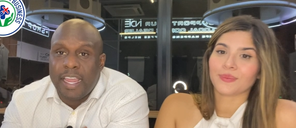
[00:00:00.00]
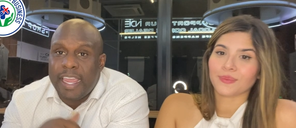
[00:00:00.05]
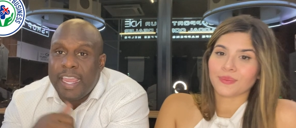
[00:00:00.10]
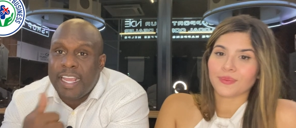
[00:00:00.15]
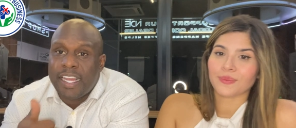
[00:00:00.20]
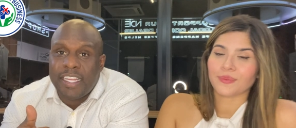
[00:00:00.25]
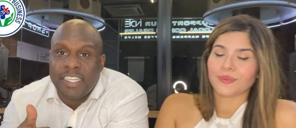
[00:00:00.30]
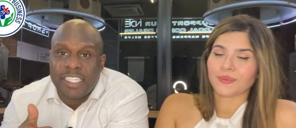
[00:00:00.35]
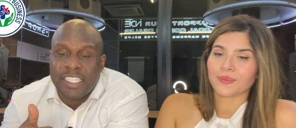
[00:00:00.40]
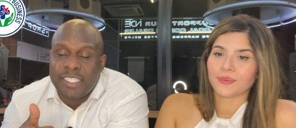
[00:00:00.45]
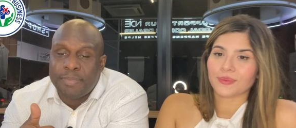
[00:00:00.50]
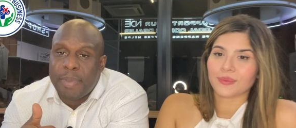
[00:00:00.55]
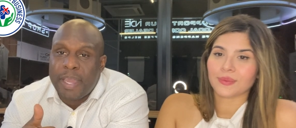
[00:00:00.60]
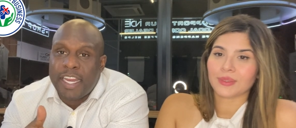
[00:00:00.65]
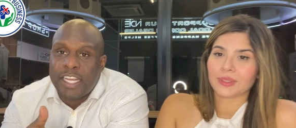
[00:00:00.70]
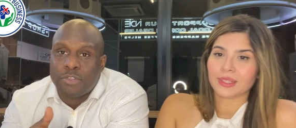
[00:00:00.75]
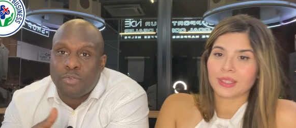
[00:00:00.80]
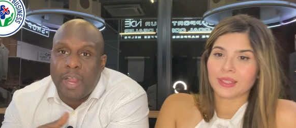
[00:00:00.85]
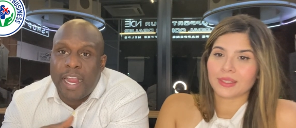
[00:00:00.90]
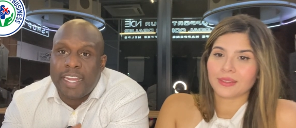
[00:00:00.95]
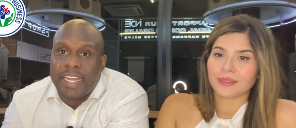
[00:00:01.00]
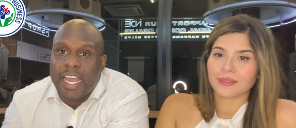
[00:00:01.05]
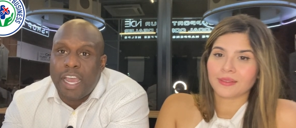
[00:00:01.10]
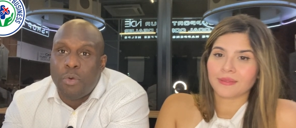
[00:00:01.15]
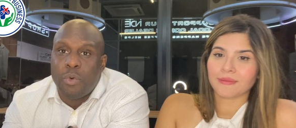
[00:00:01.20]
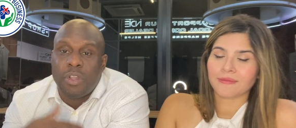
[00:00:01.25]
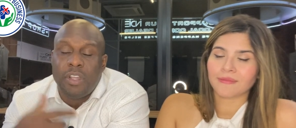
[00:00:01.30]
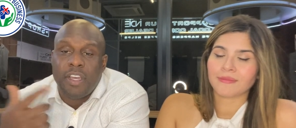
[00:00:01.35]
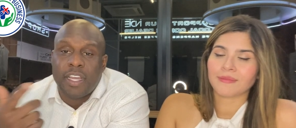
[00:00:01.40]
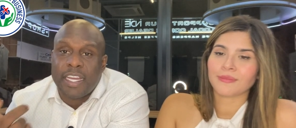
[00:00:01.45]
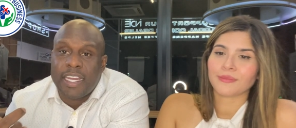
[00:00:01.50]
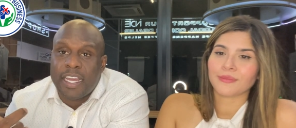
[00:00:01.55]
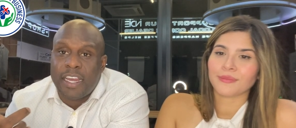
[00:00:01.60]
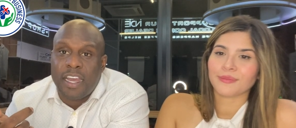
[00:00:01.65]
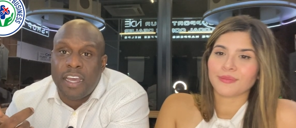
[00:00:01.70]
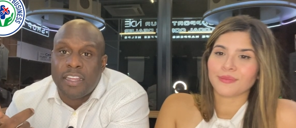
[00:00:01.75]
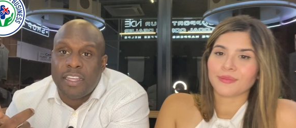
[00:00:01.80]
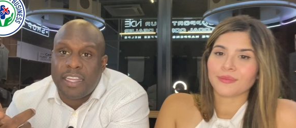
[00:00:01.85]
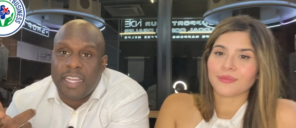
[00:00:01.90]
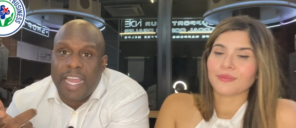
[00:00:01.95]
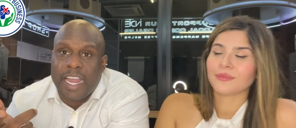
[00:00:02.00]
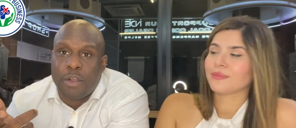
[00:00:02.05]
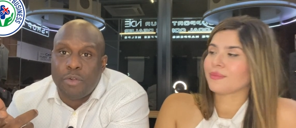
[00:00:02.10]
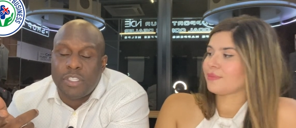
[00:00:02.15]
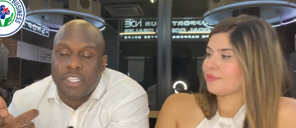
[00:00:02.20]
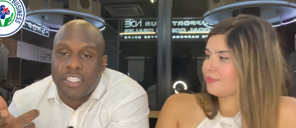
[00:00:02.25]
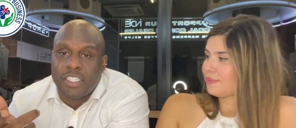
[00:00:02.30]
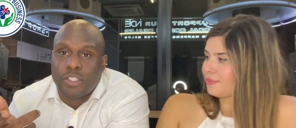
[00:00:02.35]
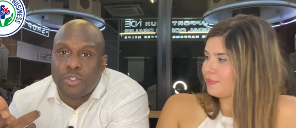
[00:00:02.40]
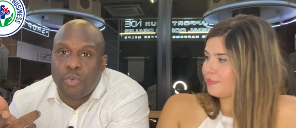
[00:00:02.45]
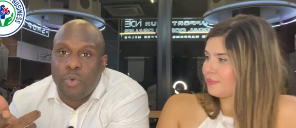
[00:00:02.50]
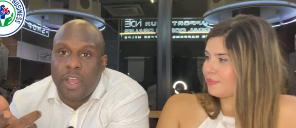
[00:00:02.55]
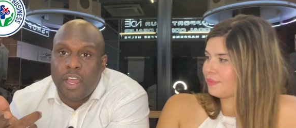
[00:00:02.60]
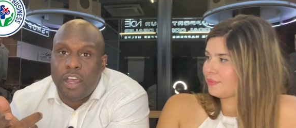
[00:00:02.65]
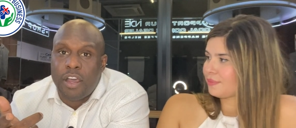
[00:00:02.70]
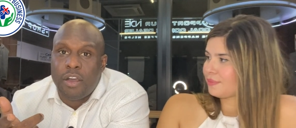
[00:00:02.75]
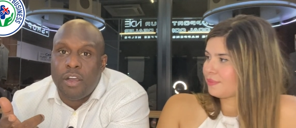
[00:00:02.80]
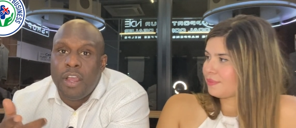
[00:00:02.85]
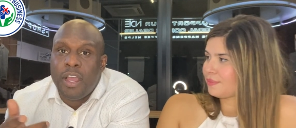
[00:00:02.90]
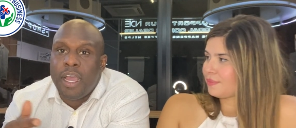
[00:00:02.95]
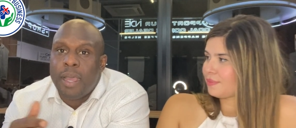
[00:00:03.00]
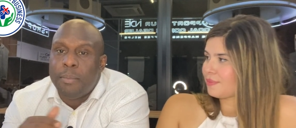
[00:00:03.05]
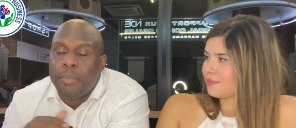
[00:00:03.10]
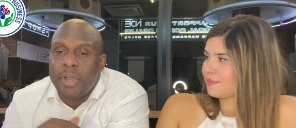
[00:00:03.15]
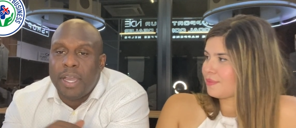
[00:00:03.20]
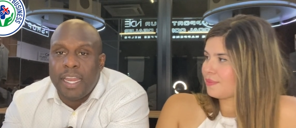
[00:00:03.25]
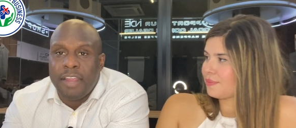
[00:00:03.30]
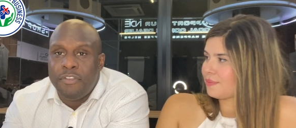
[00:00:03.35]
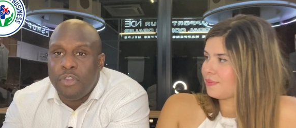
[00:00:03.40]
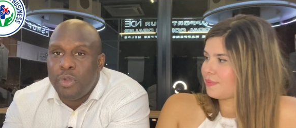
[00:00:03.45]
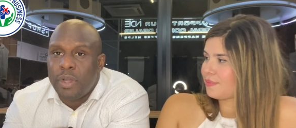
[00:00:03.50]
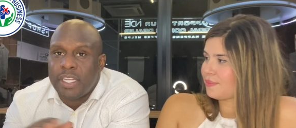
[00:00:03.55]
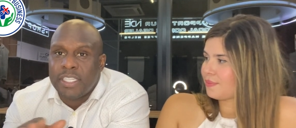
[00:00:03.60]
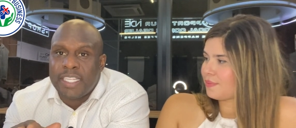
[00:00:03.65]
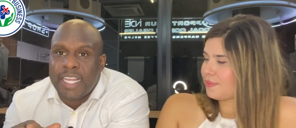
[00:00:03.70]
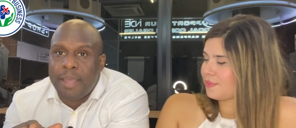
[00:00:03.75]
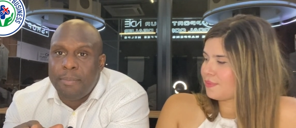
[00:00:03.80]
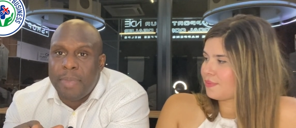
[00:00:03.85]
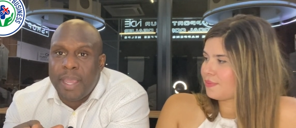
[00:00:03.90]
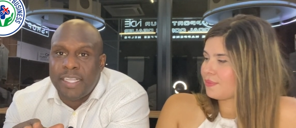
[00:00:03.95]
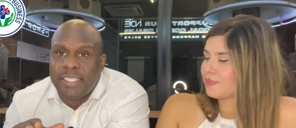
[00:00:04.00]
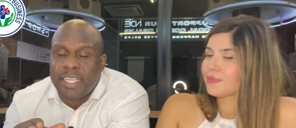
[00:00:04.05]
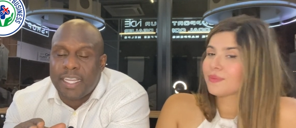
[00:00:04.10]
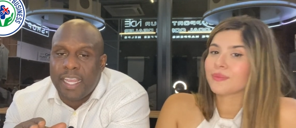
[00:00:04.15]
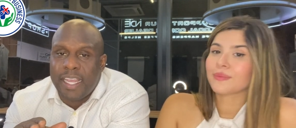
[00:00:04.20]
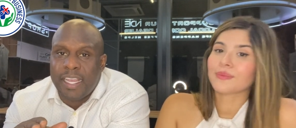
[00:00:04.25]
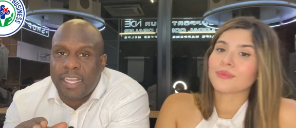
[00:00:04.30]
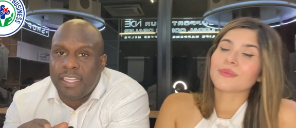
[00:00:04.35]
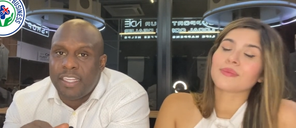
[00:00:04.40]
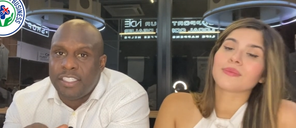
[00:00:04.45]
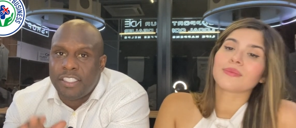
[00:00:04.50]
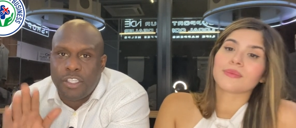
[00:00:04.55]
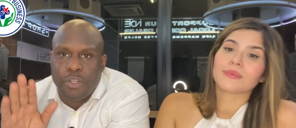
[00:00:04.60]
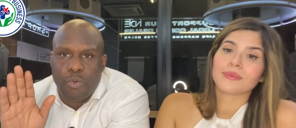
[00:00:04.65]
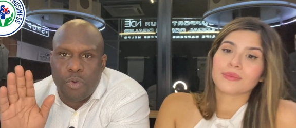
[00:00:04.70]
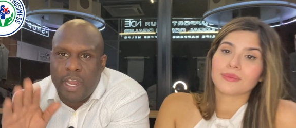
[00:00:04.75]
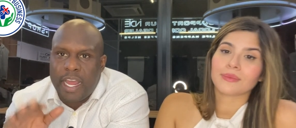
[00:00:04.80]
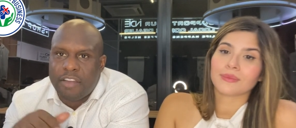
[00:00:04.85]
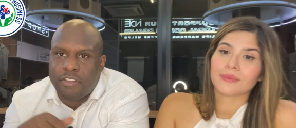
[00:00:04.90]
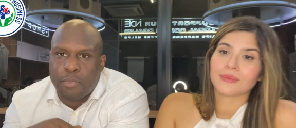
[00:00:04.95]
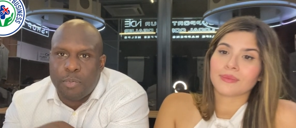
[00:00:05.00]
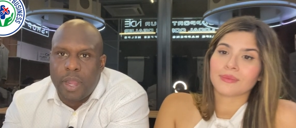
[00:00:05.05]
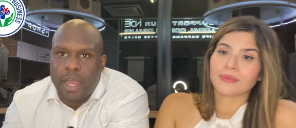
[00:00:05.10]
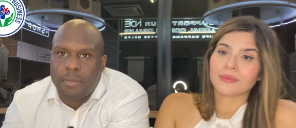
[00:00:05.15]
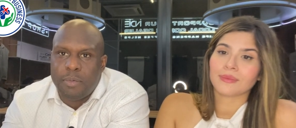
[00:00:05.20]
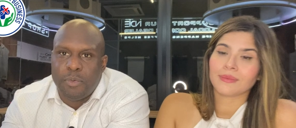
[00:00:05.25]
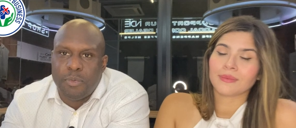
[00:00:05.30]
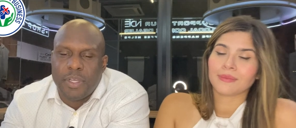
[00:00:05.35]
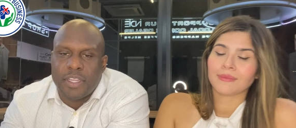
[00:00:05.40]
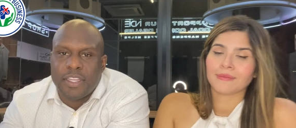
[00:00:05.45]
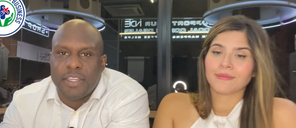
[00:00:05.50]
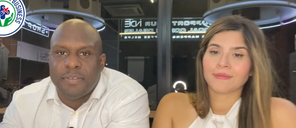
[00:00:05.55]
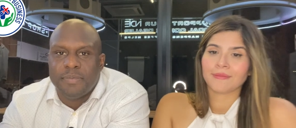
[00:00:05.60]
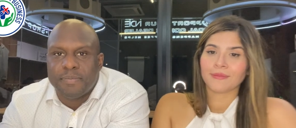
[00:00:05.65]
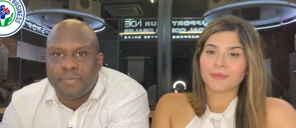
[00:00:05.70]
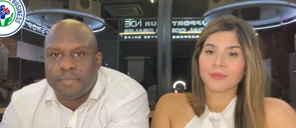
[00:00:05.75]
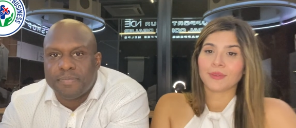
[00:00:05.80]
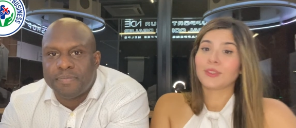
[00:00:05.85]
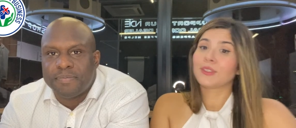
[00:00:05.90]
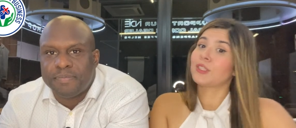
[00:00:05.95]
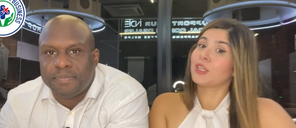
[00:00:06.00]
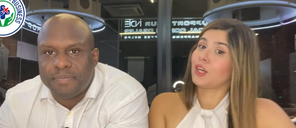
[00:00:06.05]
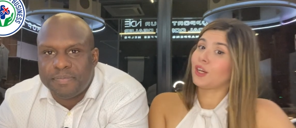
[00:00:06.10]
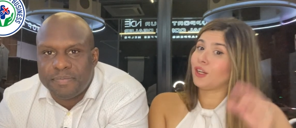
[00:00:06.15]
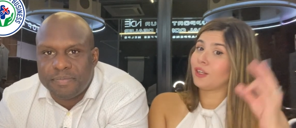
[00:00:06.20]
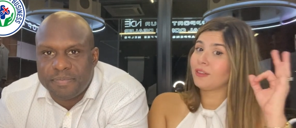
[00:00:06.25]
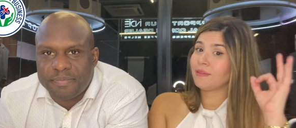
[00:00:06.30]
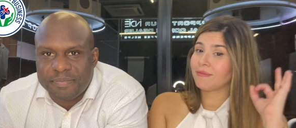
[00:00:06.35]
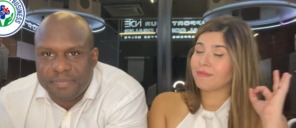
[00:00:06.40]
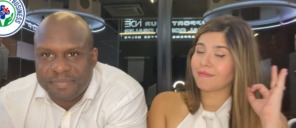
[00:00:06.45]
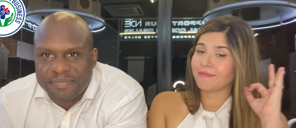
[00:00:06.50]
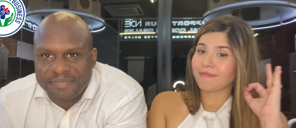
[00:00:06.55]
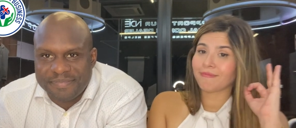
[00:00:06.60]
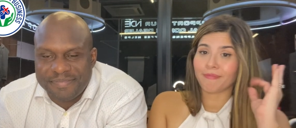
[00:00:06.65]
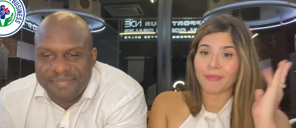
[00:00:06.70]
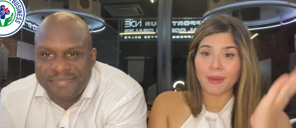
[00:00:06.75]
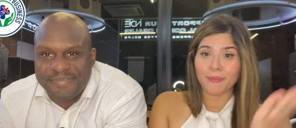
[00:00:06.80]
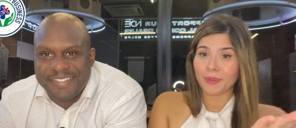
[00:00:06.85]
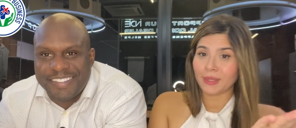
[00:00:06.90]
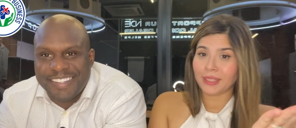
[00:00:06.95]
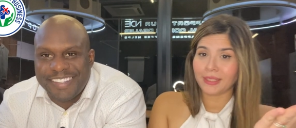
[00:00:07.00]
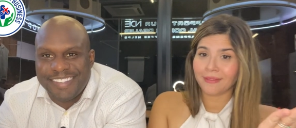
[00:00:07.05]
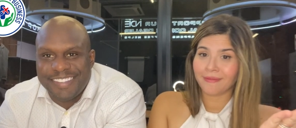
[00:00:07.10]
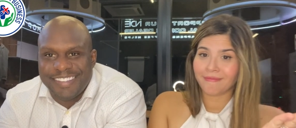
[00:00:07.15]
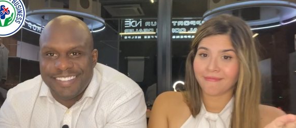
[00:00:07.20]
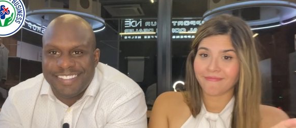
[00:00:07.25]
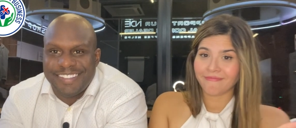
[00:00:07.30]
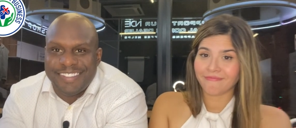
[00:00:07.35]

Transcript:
Speaker 1: English and Spanish right now, we're looking at other languages as well. But if you understand basic English, you won't have a problem with it.
Speaker 2: So, people,